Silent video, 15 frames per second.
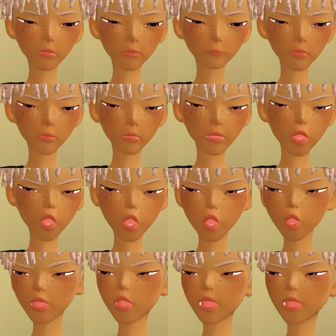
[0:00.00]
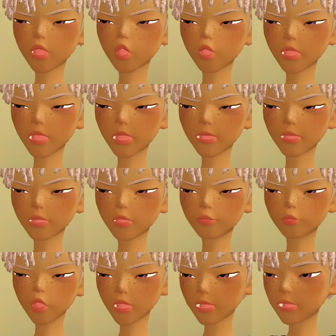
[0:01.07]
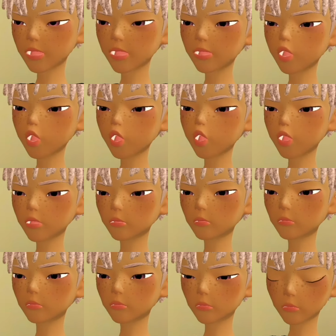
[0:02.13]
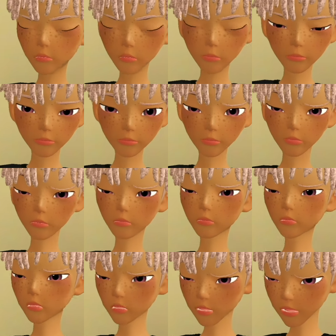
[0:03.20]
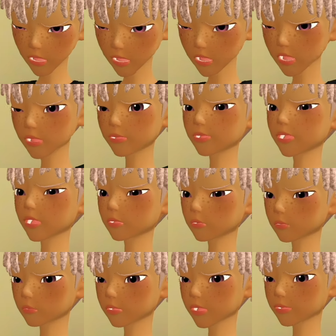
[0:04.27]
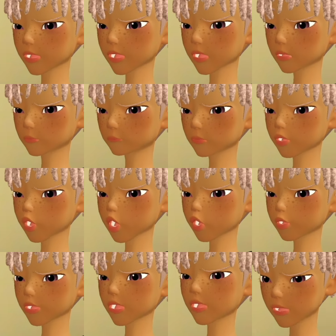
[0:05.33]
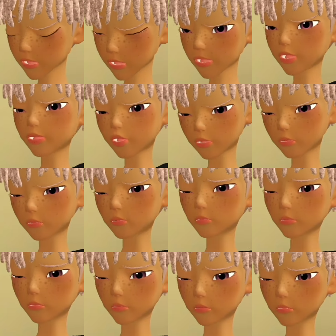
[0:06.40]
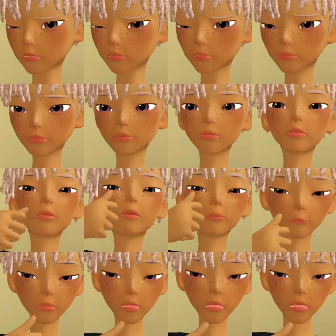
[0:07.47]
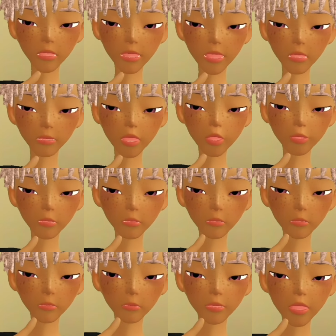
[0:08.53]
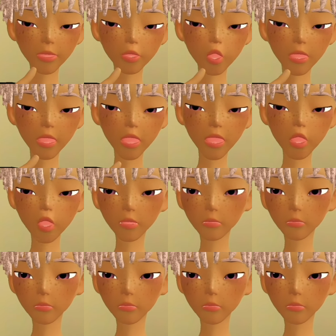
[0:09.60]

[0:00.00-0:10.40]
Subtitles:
please tell us in the comments section. We would love to hear from you. Thank you for watching, and please subscribe to the channel. See you in the next class. Bye for now.